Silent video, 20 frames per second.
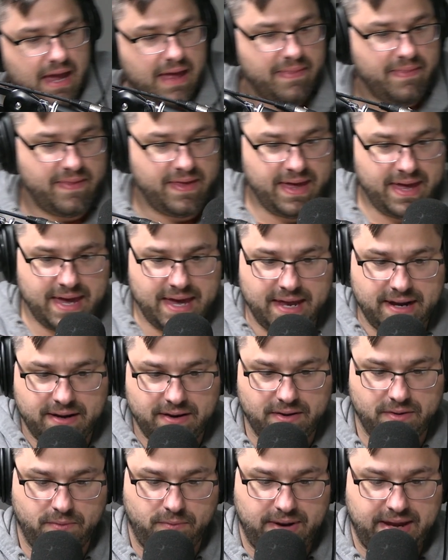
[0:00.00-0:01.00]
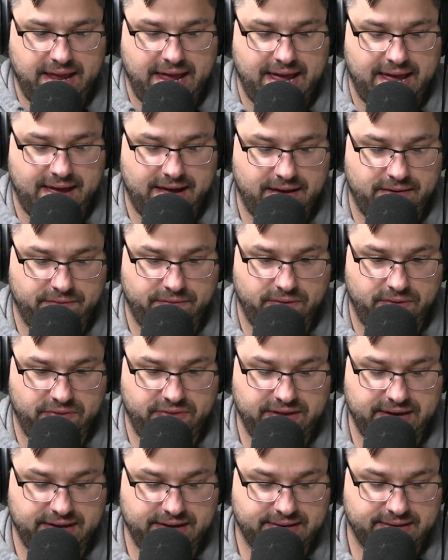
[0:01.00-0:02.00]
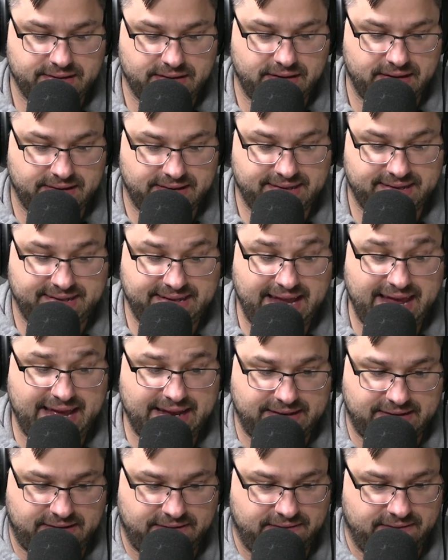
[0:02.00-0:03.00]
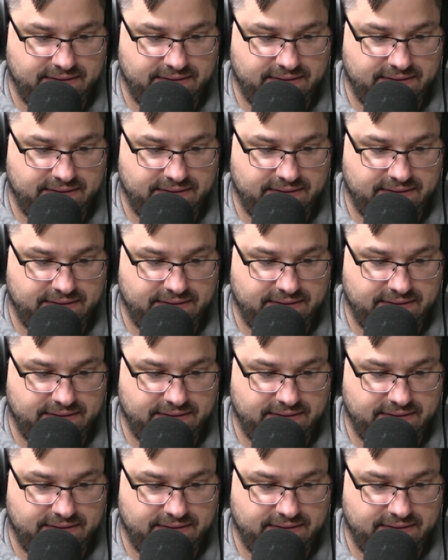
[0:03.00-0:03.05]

And then we have these a set